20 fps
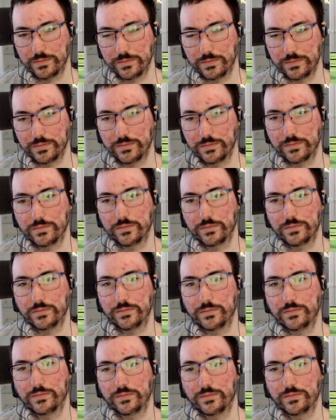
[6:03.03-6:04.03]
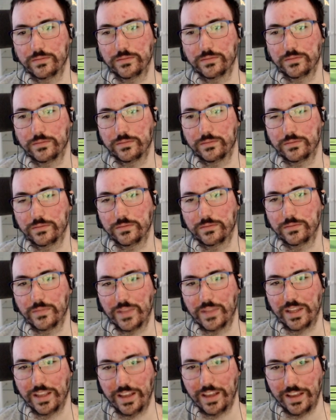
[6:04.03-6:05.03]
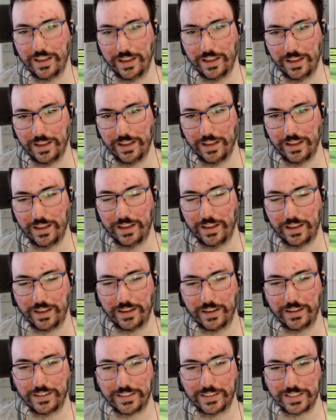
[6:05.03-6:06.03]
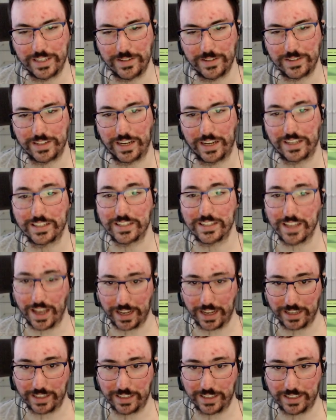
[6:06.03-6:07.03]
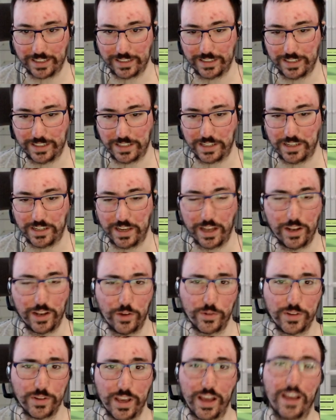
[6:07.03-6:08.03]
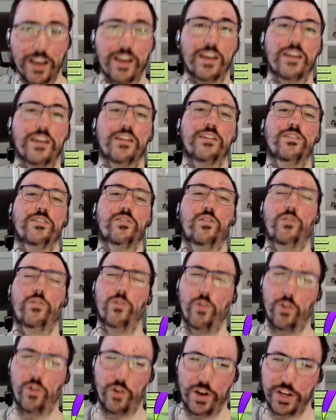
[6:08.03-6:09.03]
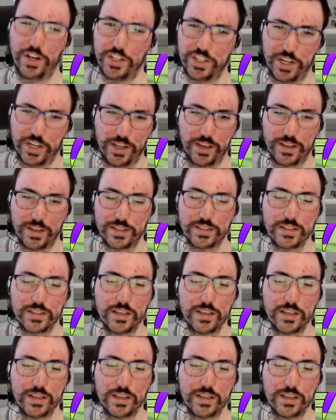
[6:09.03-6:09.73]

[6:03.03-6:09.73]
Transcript: like a lot of stuff can happen. It, and it seems like sadly this yellow guy or orange, I guess,